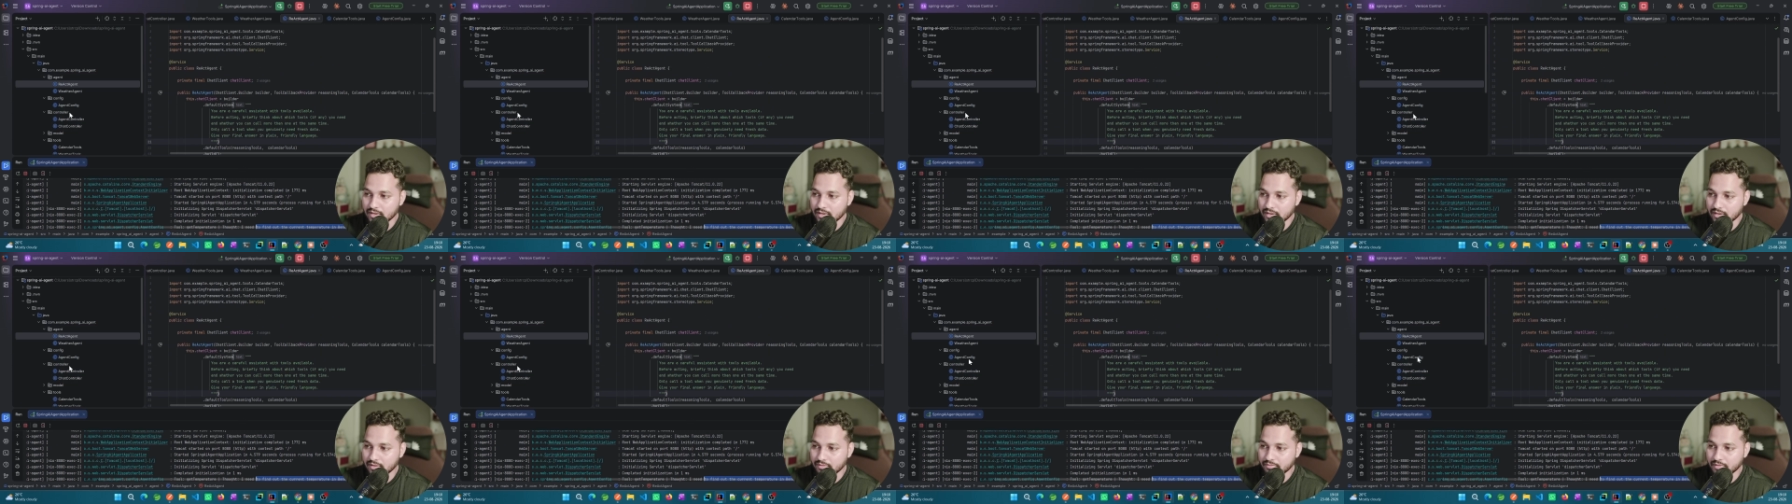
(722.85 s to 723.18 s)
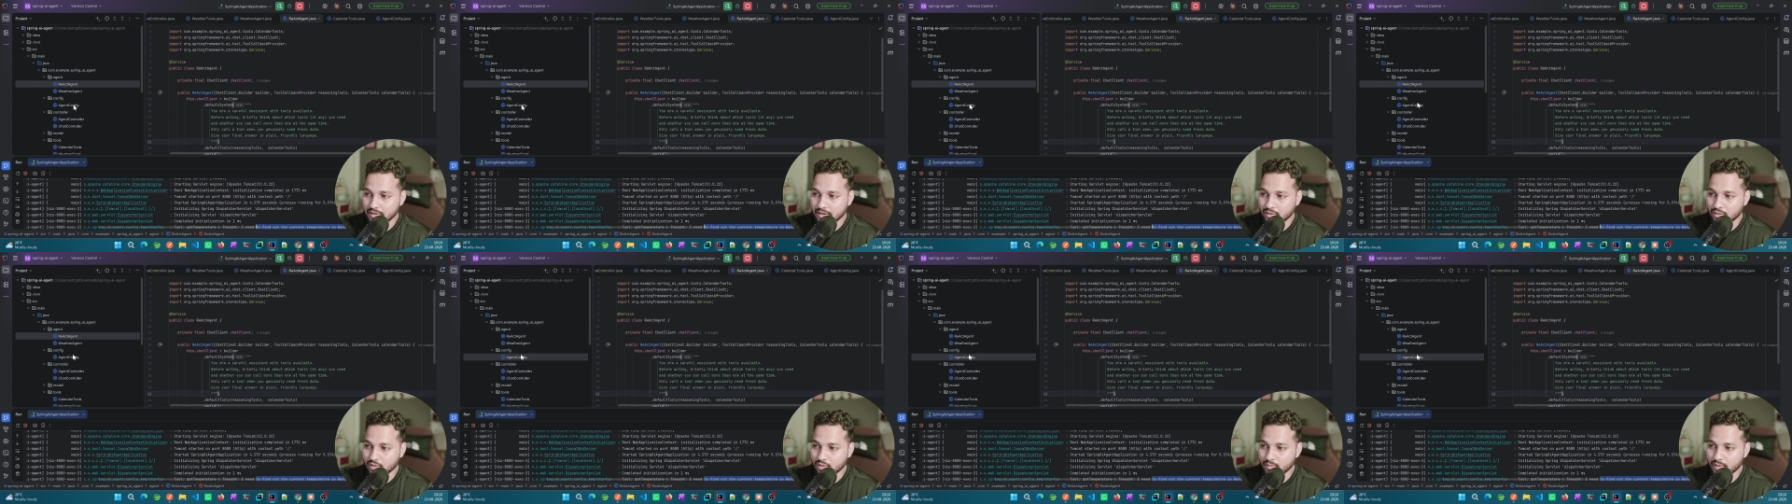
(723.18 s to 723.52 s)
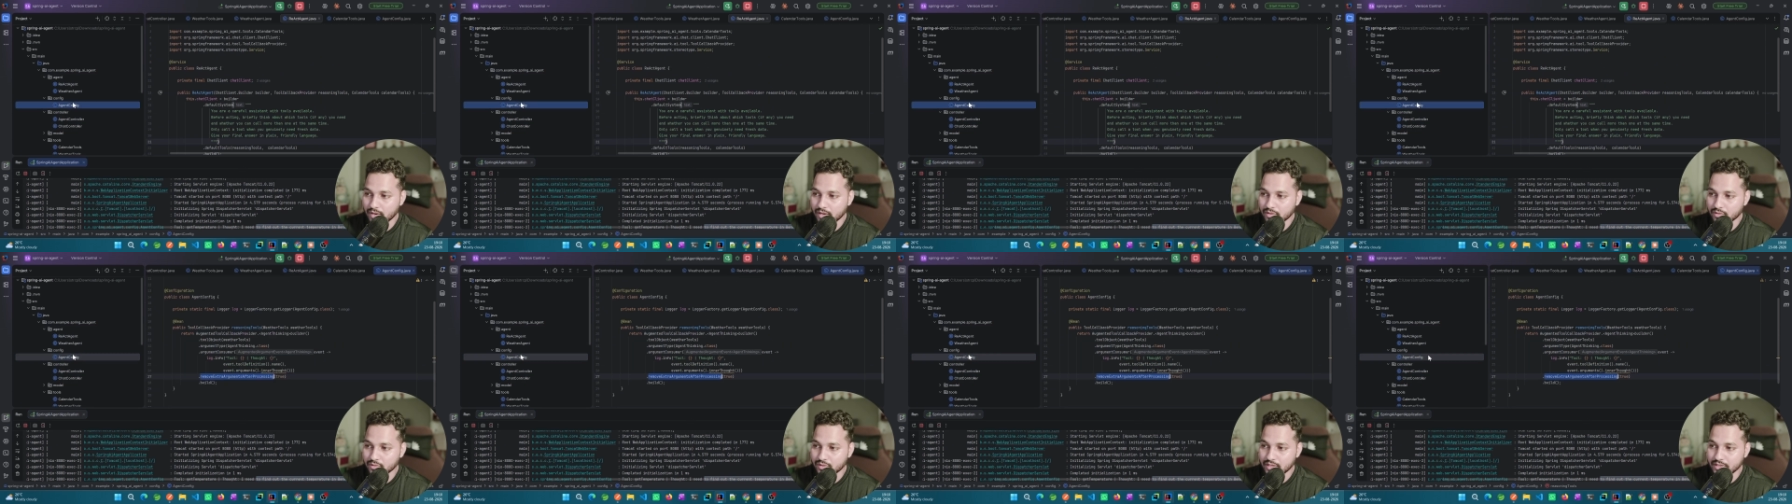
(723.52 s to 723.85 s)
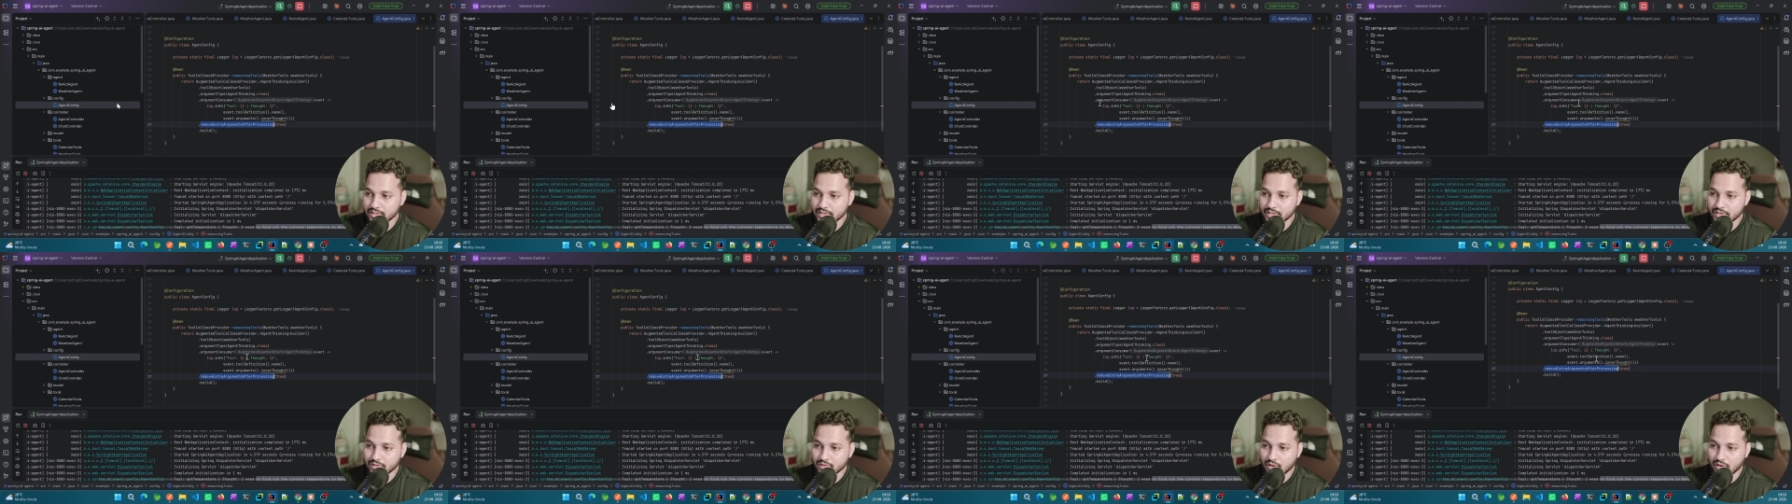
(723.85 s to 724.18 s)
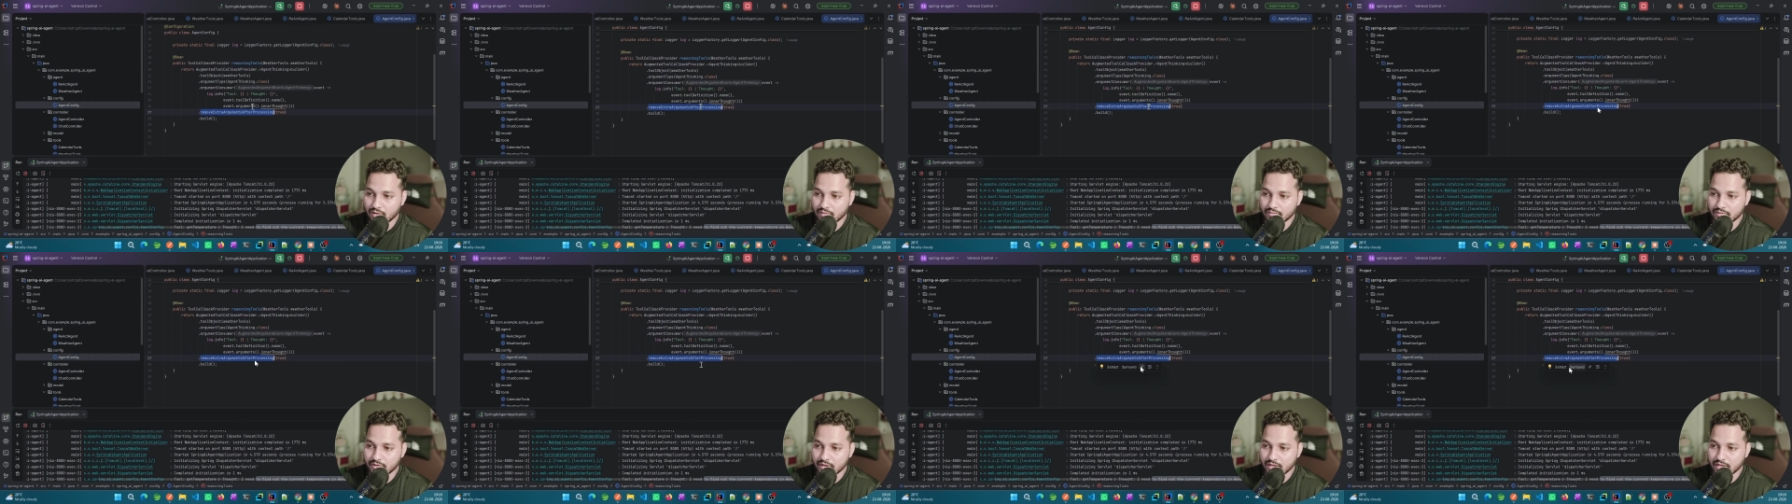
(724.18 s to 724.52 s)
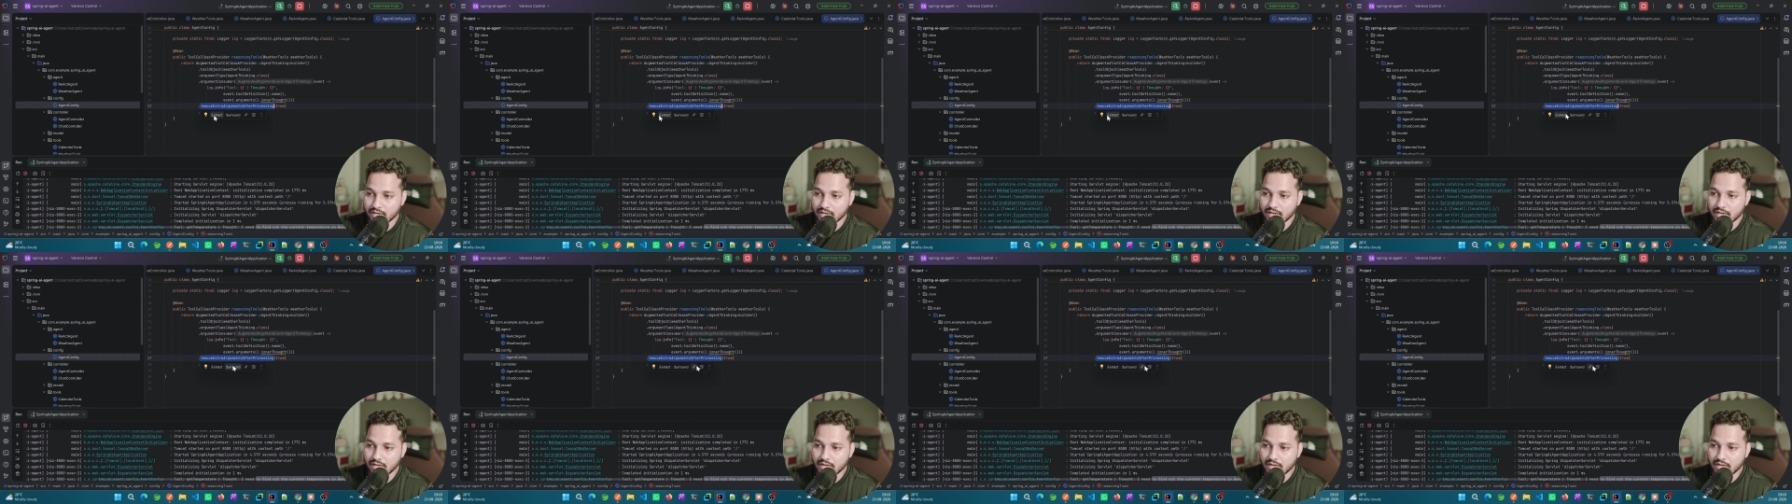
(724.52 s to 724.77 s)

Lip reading: if I go back to the agent config,